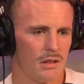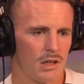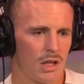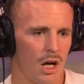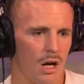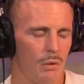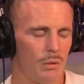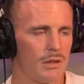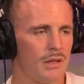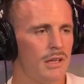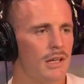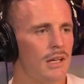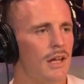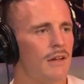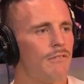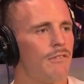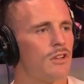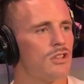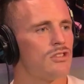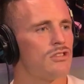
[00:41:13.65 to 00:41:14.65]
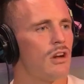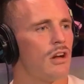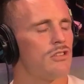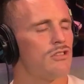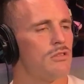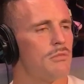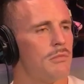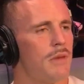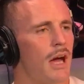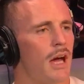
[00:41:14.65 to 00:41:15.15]
I would never
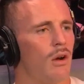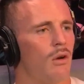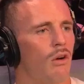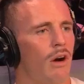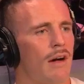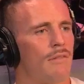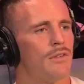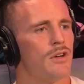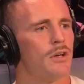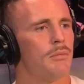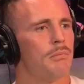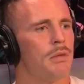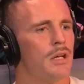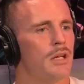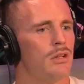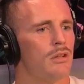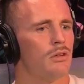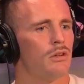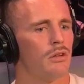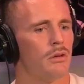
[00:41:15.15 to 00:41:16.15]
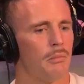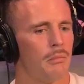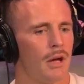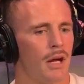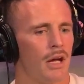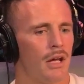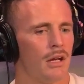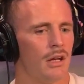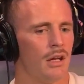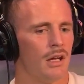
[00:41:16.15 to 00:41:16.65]
judge a man or have an opinion on a
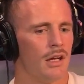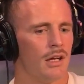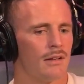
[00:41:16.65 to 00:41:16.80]
man